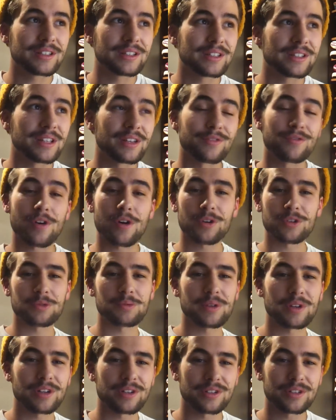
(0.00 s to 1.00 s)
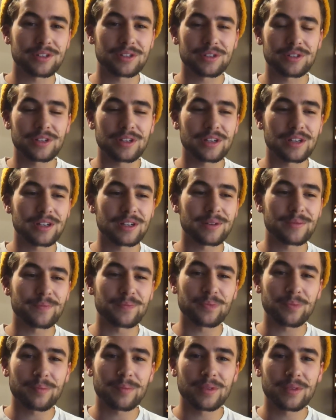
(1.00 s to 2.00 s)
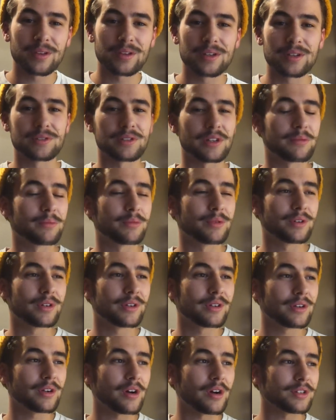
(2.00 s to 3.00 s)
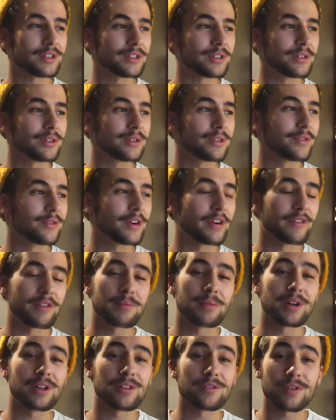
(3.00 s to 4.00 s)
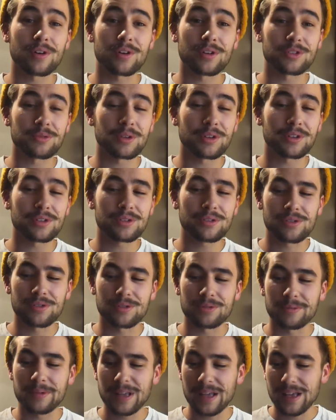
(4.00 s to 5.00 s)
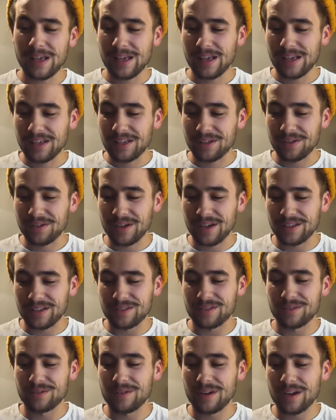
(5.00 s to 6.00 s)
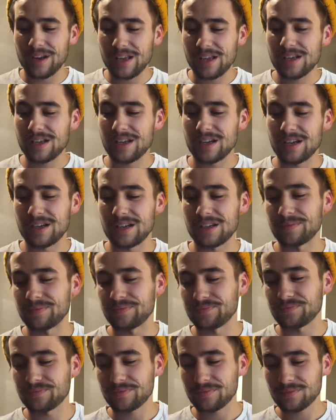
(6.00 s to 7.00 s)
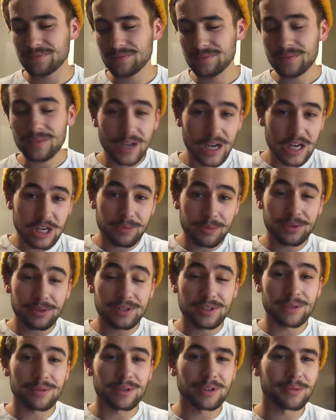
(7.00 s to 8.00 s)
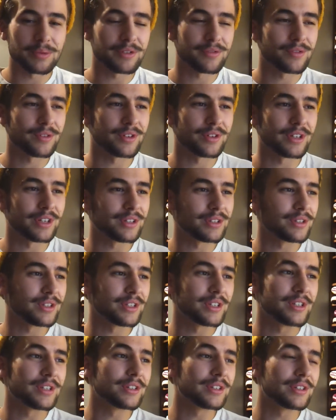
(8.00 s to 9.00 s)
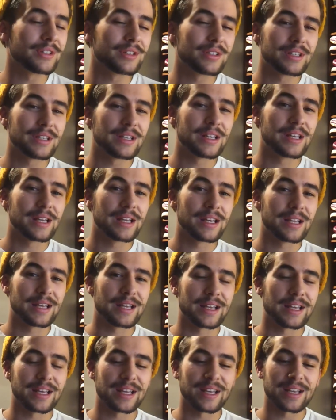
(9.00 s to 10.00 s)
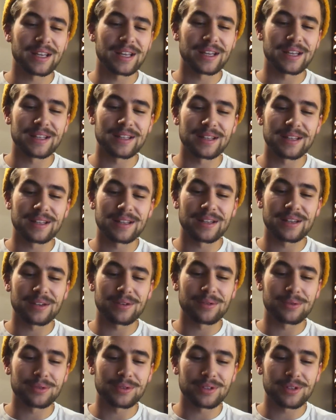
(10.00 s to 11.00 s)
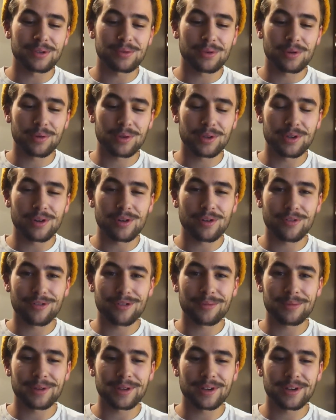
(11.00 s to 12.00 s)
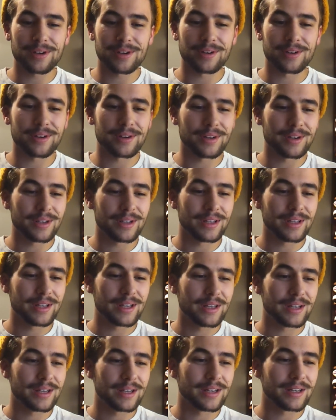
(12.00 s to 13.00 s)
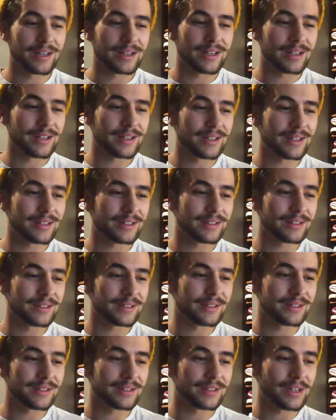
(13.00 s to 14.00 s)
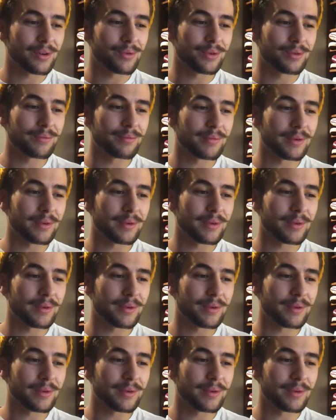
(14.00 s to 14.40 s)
that follows me on um, Tumblr. Also for everybody that follows me on YouTube. You guys are great. Um, I hope you stick with me for another year, and uh, we'll see where we go from here. Uh, I wouldn't